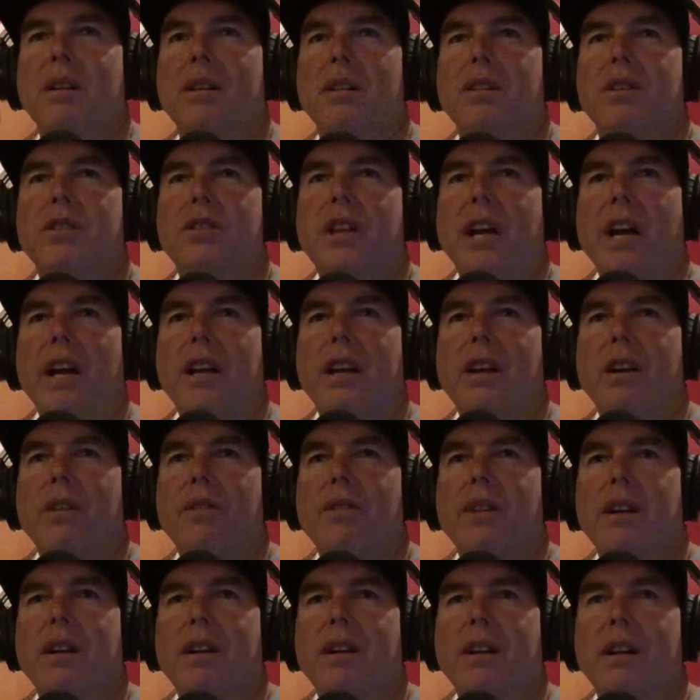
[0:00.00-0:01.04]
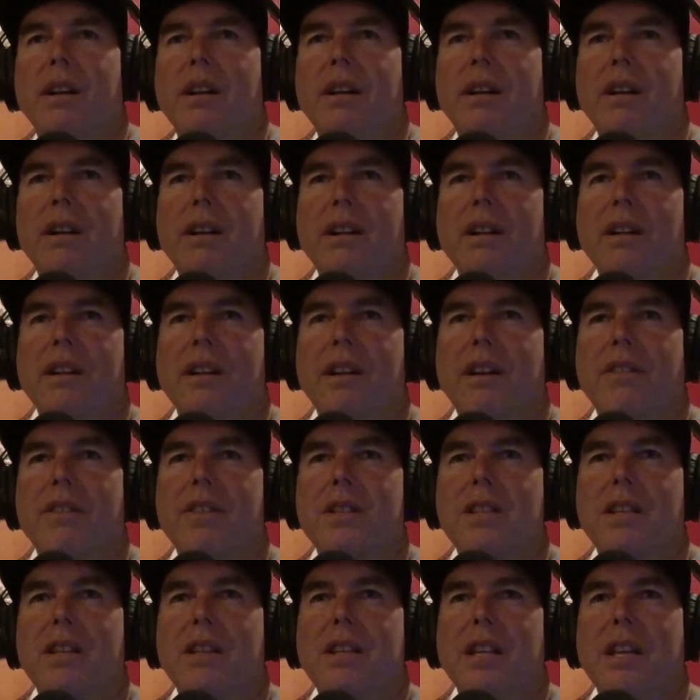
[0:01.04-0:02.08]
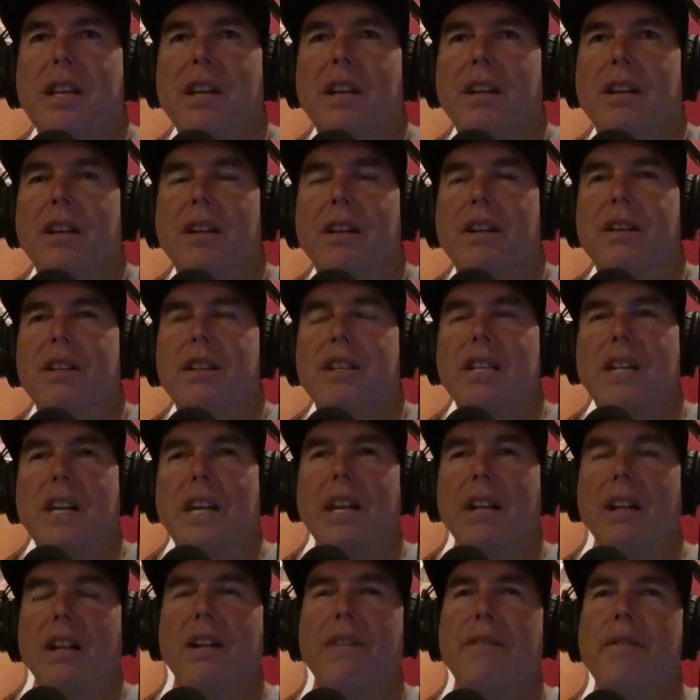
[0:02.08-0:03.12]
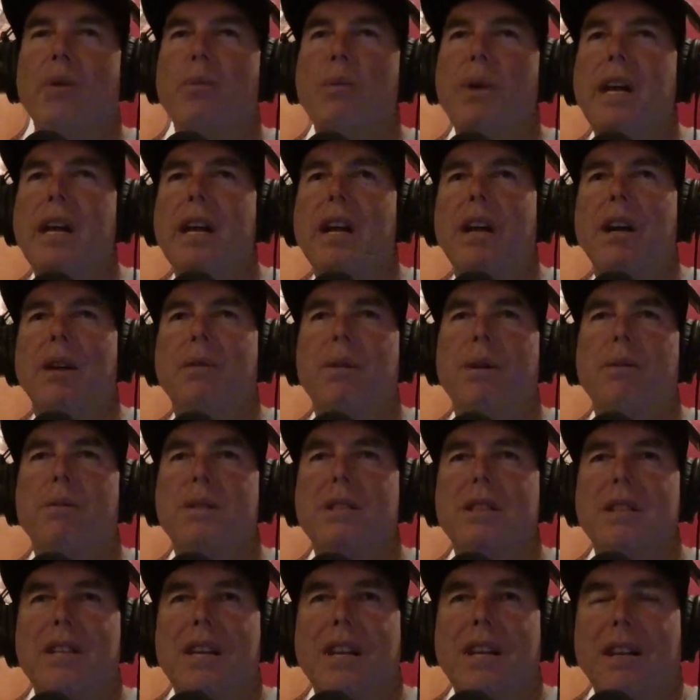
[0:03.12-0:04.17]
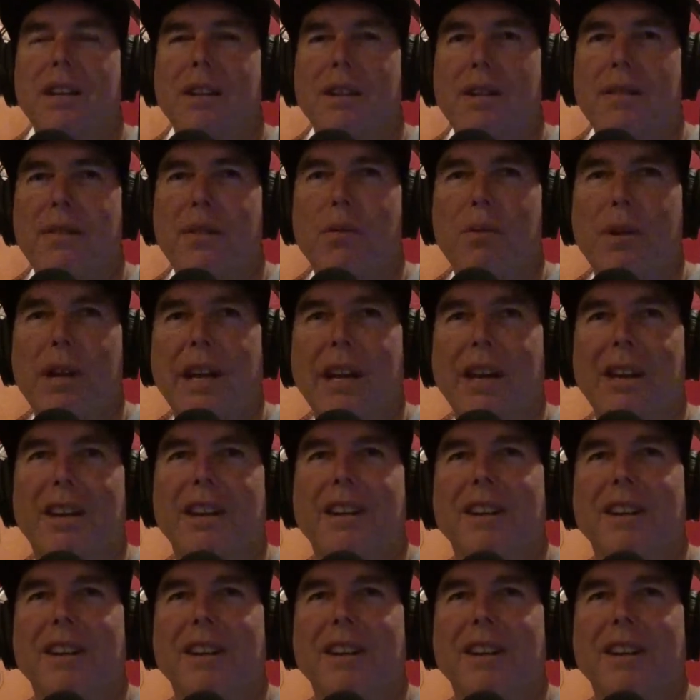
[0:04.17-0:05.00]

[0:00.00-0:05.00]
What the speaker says: Janie over here to give us the tequila of the week. What was the tequila of the week?